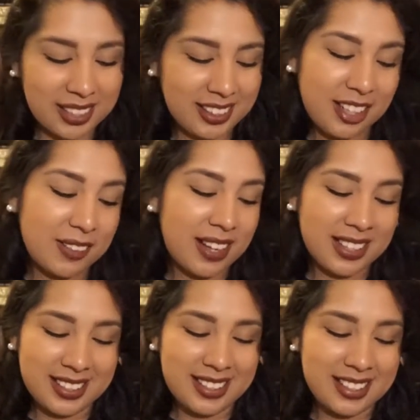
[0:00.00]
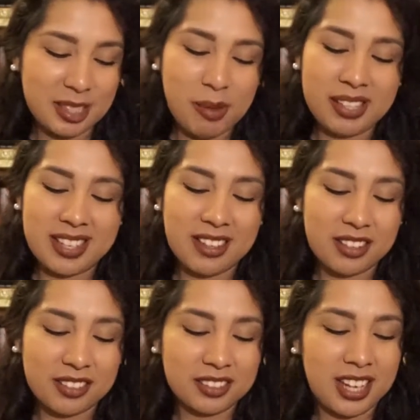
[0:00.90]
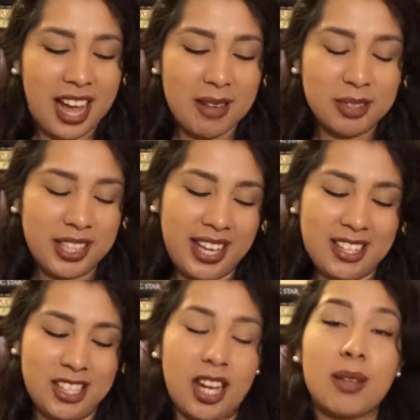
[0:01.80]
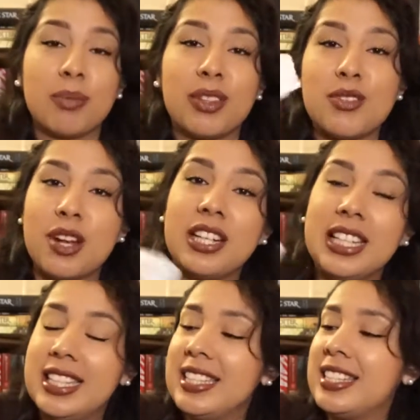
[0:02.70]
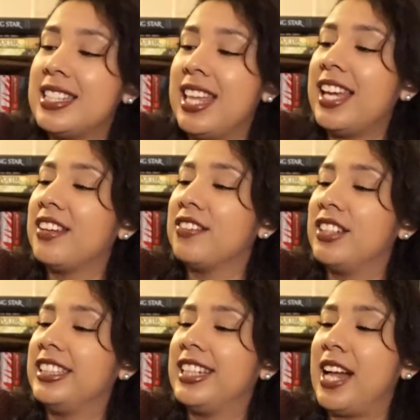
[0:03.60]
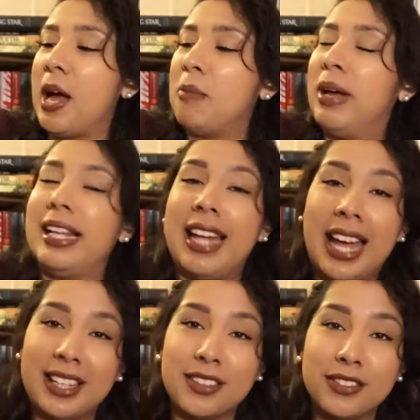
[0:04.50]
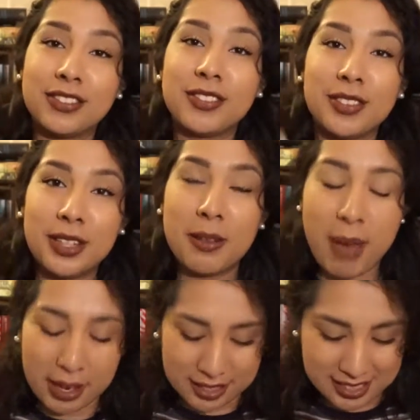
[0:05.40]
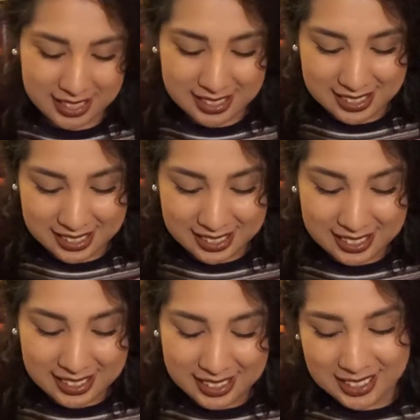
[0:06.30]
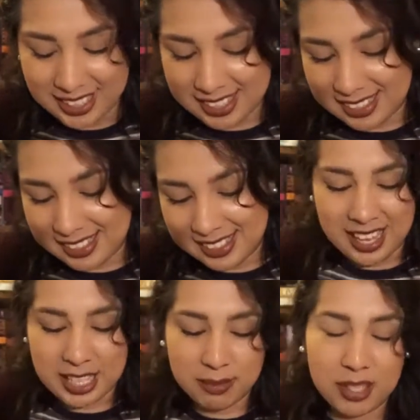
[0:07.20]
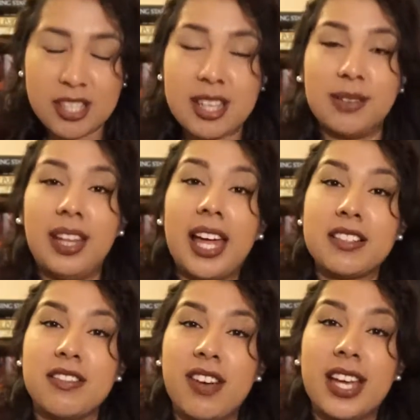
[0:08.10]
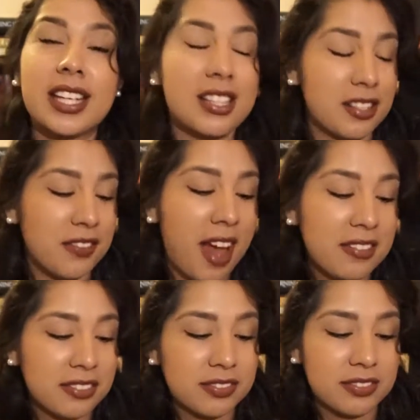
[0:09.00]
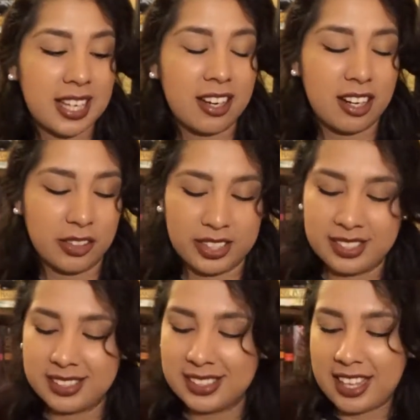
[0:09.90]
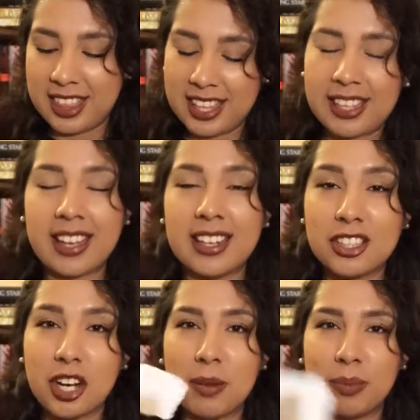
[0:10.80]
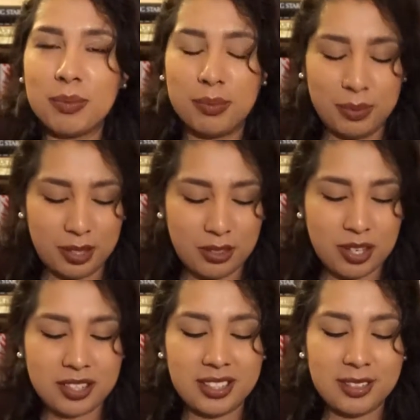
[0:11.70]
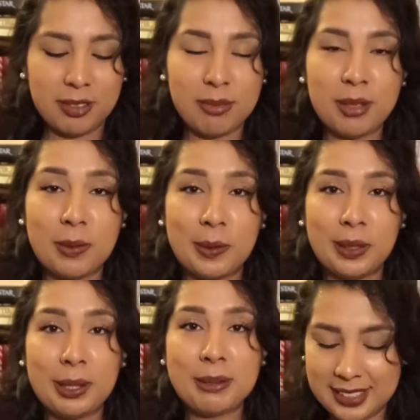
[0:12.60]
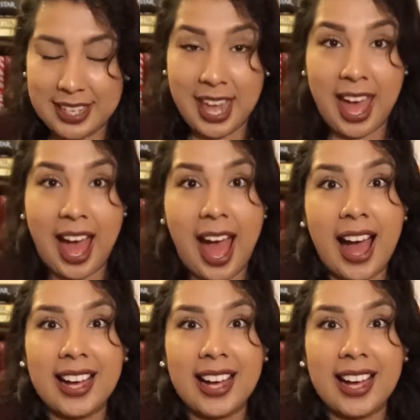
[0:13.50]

You know what? Just because I know, I'm gonna get shot up with adrenaline to like fuck shit up at the end of the battle scene. Cause as much as I would like to fight and survive at Hogwarts, I think getting shot up with adrenaline would be cooler. Yeah.